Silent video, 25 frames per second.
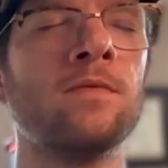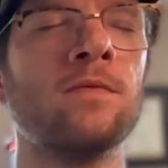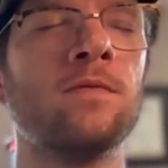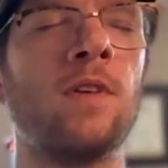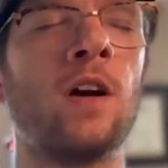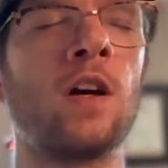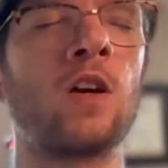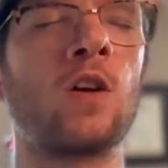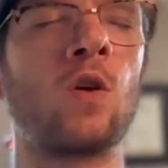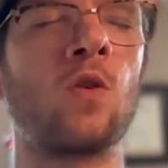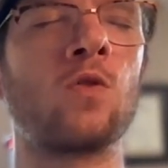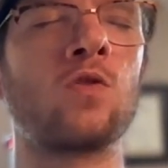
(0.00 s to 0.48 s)

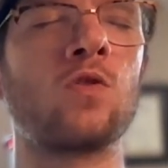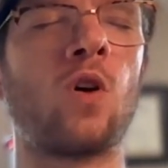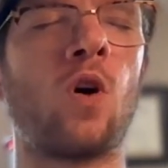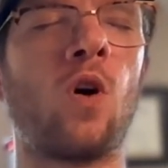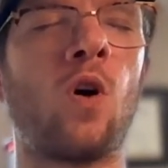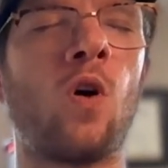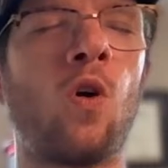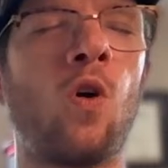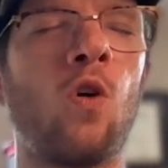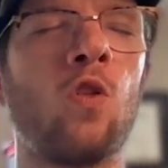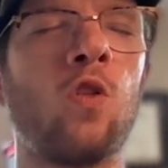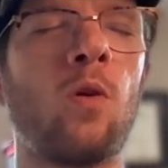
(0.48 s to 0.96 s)
It goes
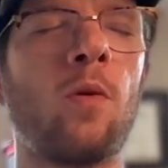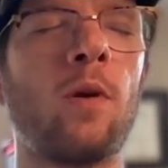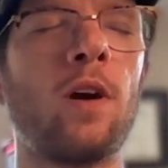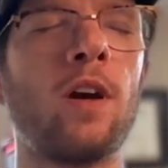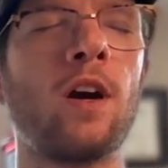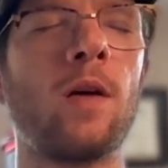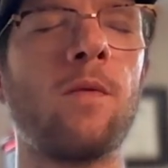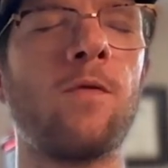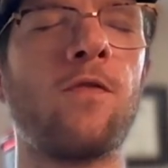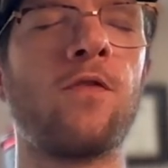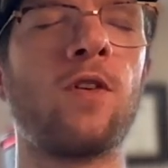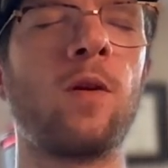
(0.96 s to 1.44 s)
all the way
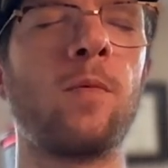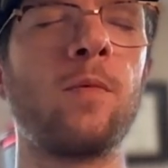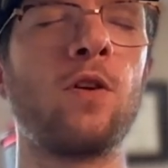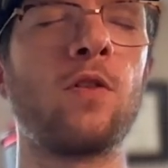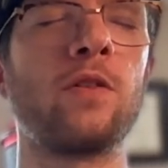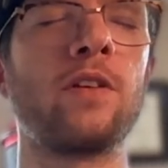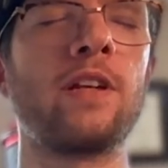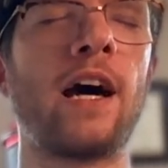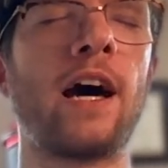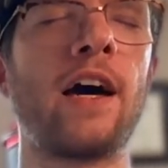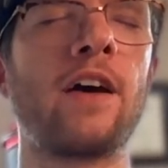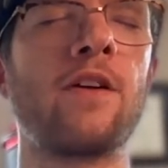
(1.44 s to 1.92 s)
up from your
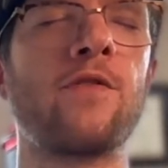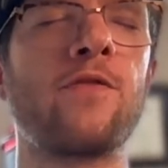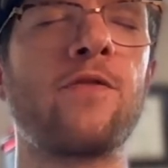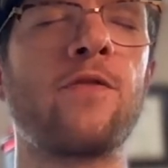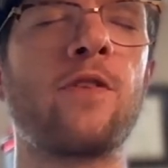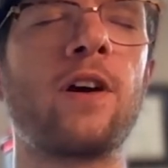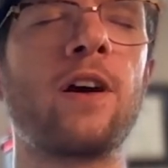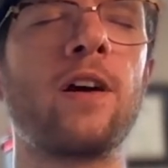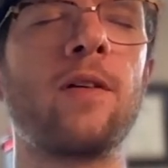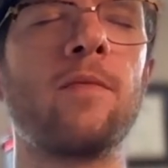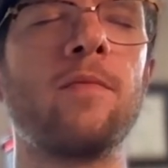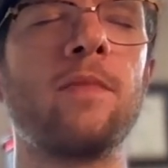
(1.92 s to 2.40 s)

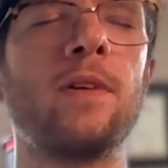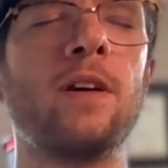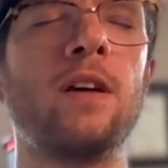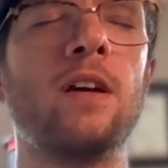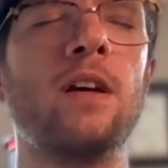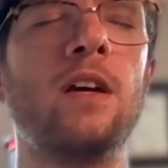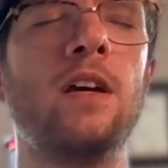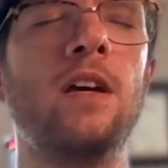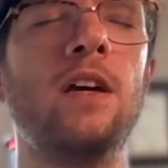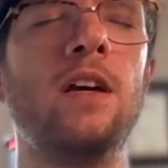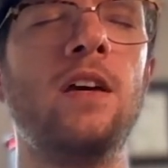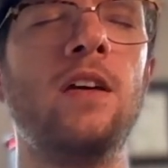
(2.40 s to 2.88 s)
diaphragm
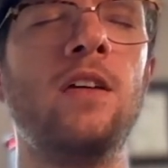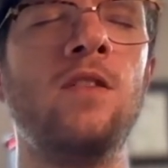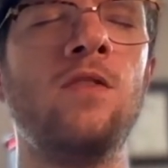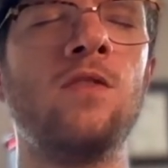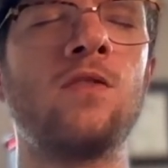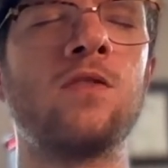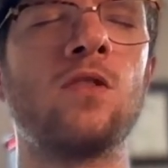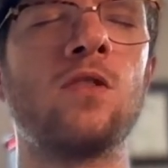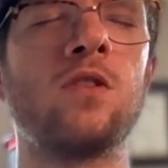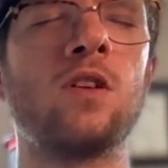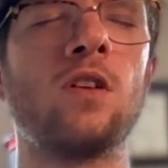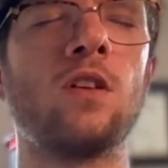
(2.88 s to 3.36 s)

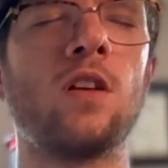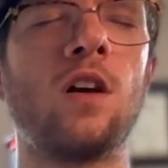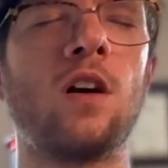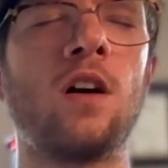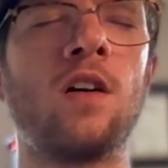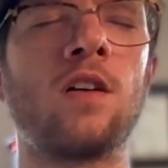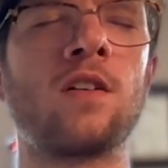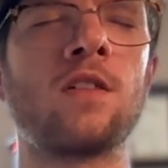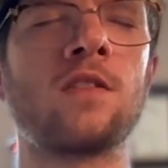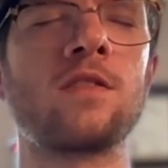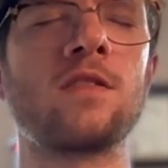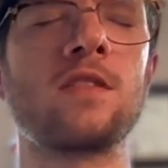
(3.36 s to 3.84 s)
into the
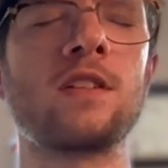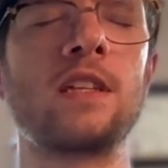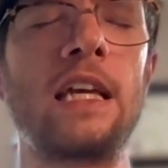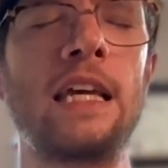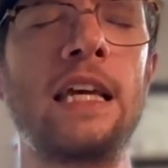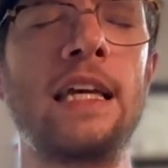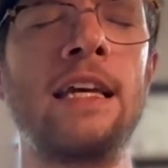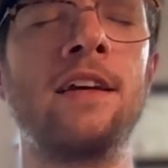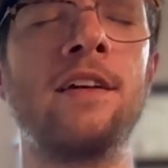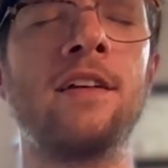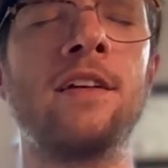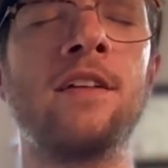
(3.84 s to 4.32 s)
lungs,
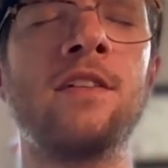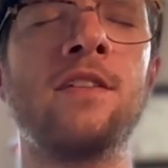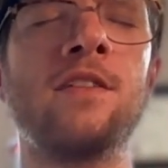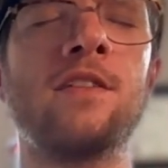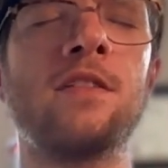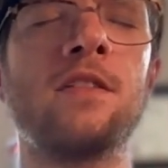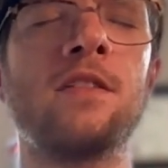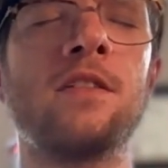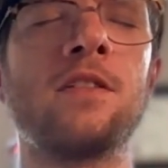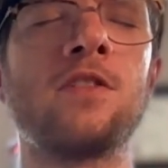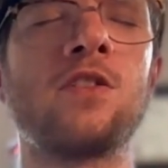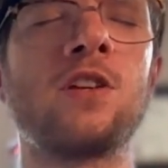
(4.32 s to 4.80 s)
into
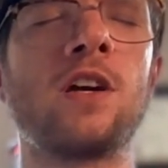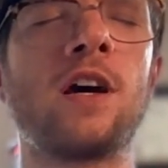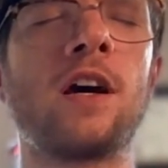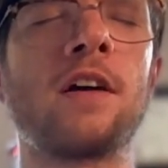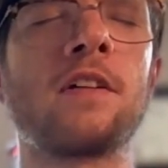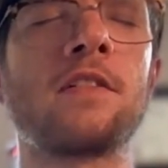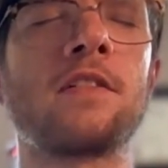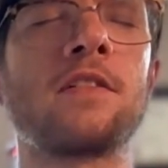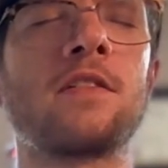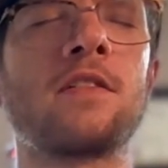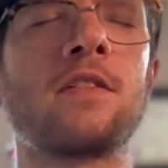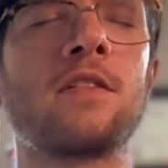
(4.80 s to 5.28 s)
the
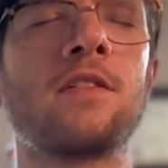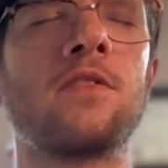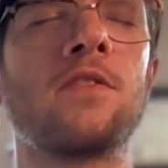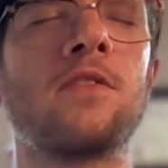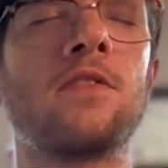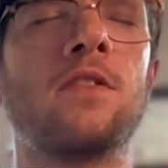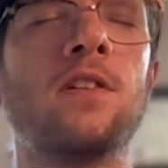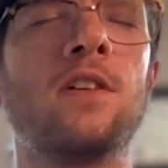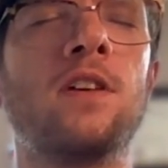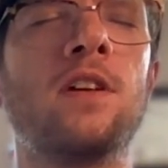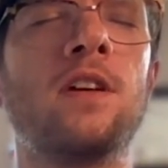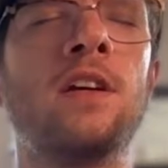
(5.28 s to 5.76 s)
chest,
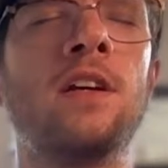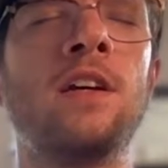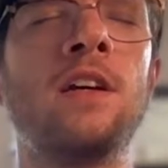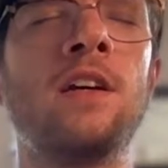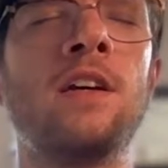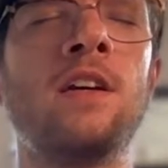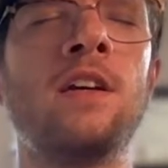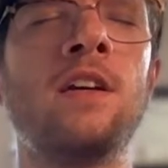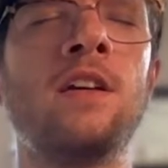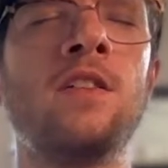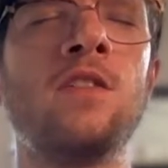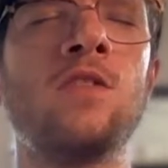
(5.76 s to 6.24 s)

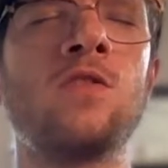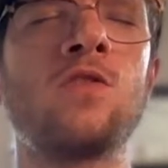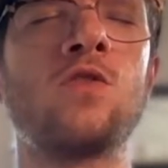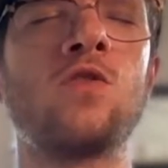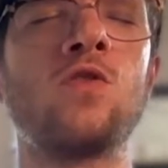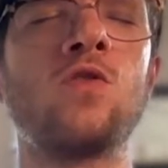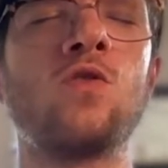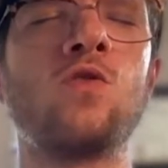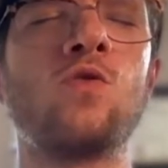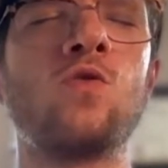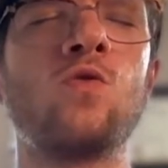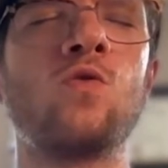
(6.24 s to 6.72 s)

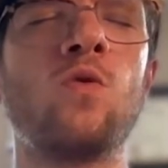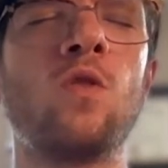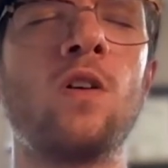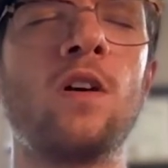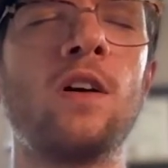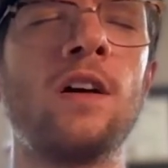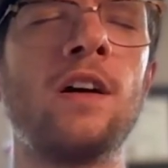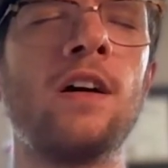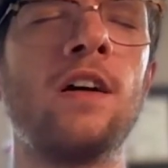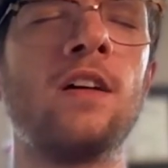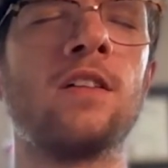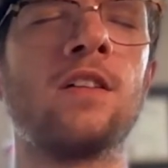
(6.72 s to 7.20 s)
into
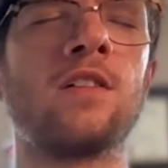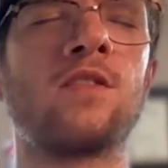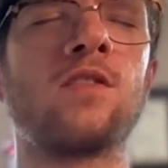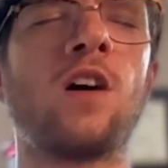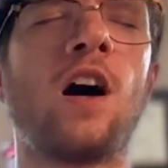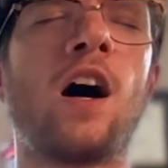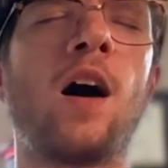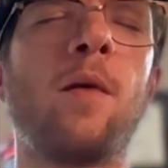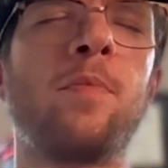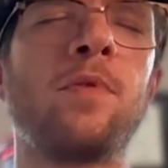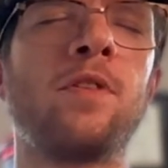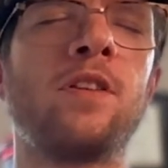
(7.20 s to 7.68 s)
the
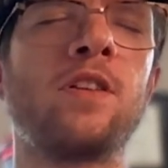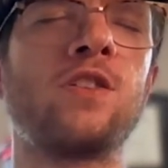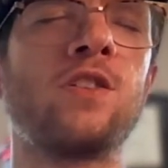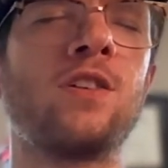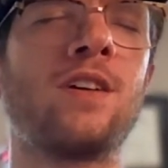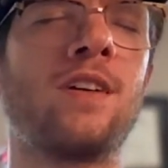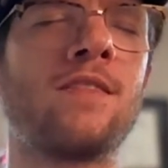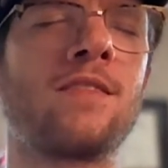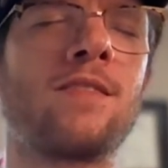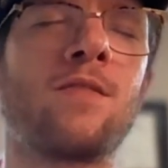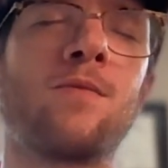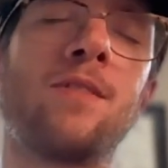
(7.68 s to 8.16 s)
top of the
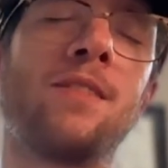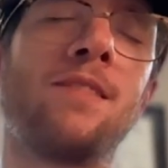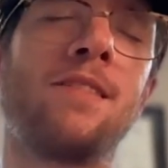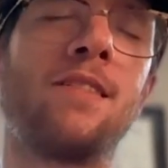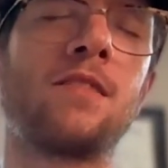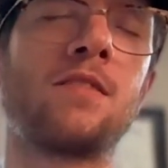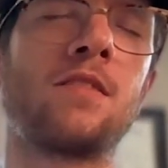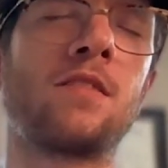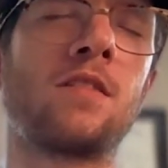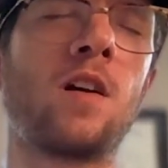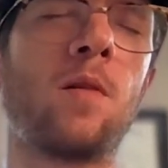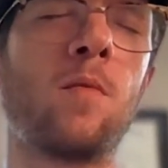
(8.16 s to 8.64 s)
chest. It really
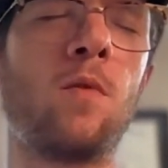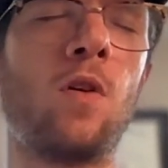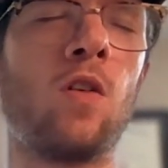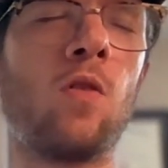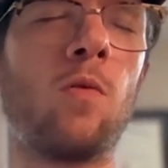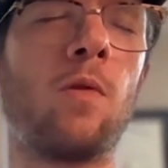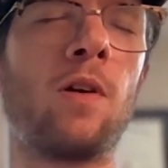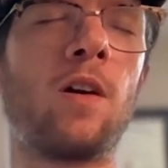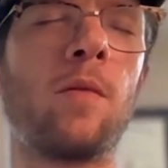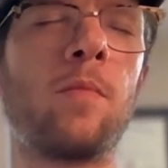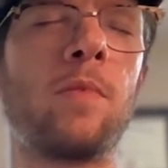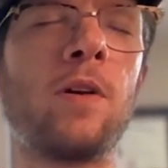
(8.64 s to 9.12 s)
doesn't come all the
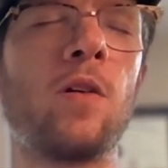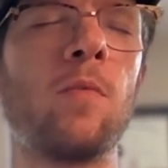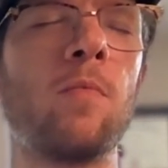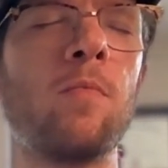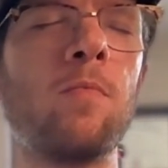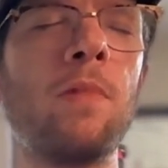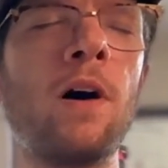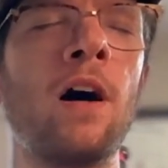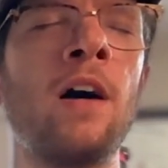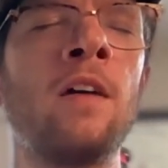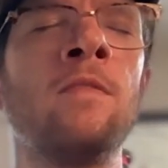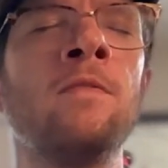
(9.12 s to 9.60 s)
way up here,
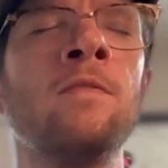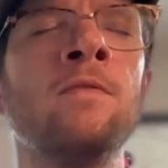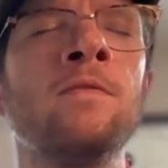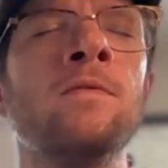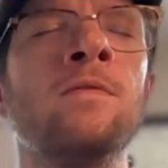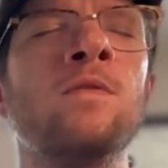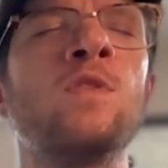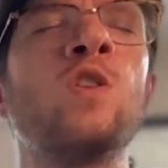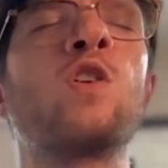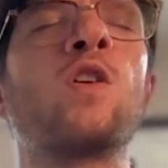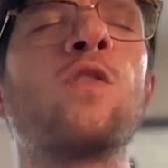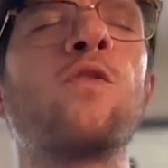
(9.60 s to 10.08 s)
but
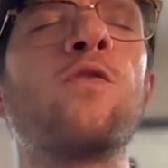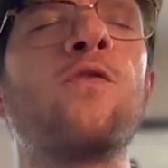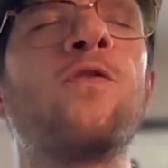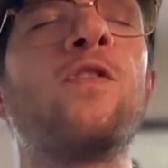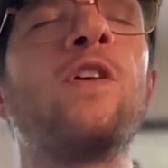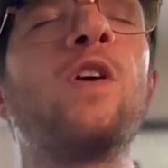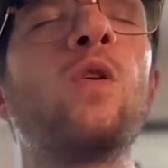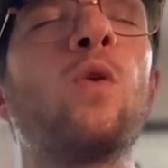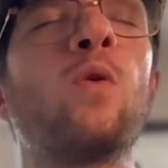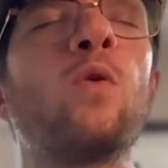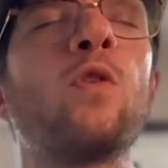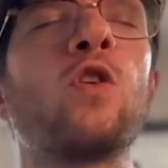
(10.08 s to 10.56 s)
you could
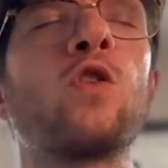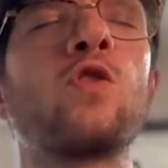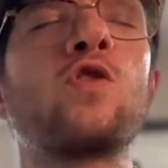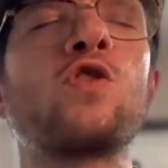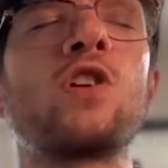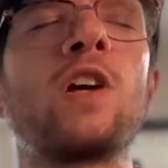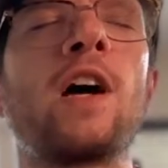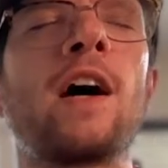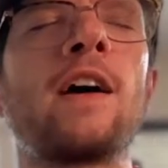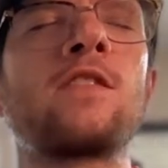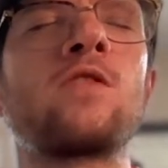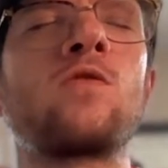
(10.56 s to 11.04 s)
feel your
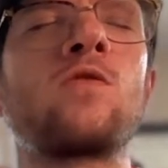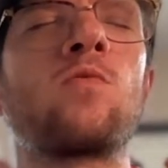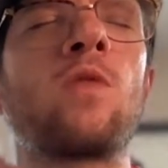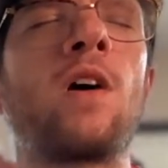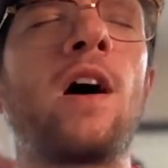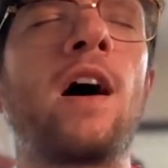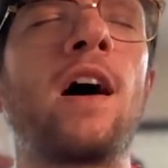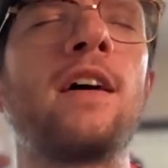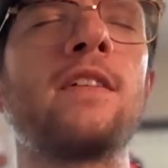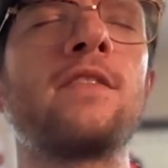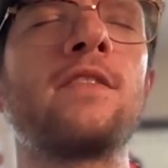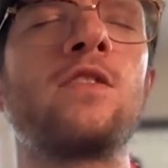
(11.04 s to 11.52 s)
chest
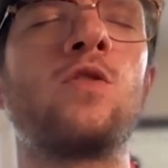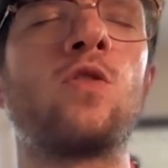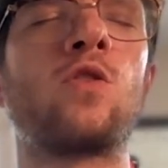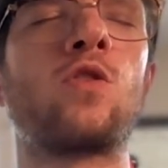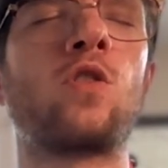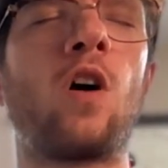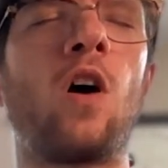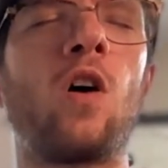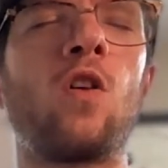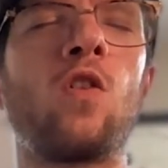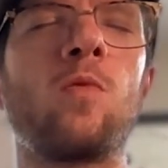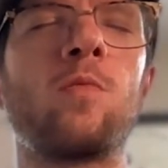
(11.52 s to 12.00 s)
rise, your
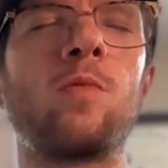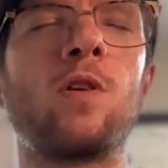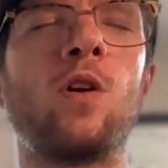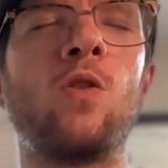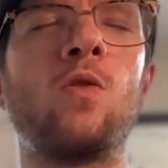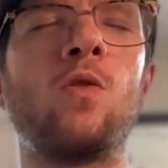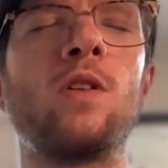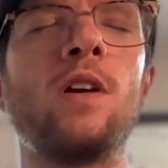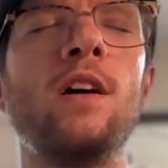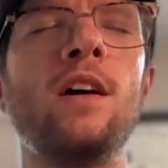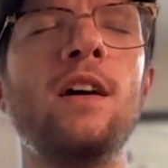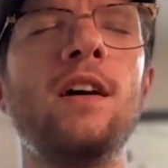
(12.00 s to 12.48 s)
collarbone.